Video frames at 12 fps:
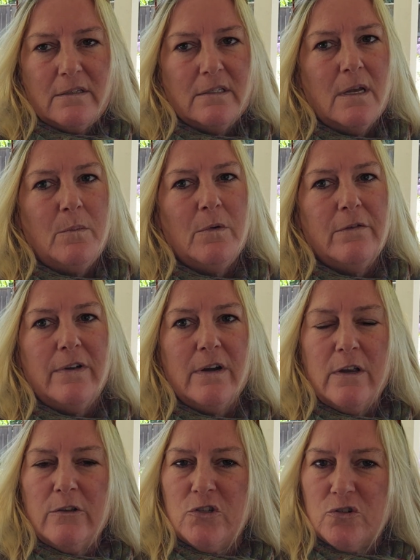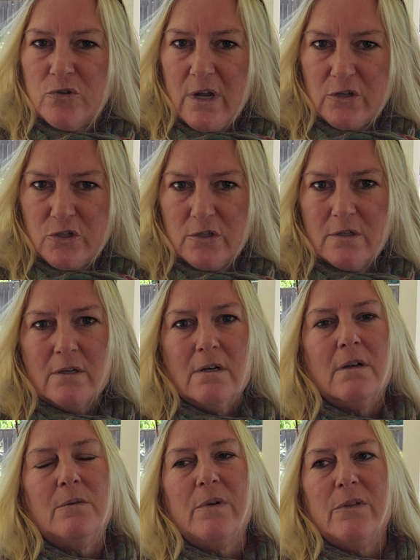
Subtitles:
Some were very structured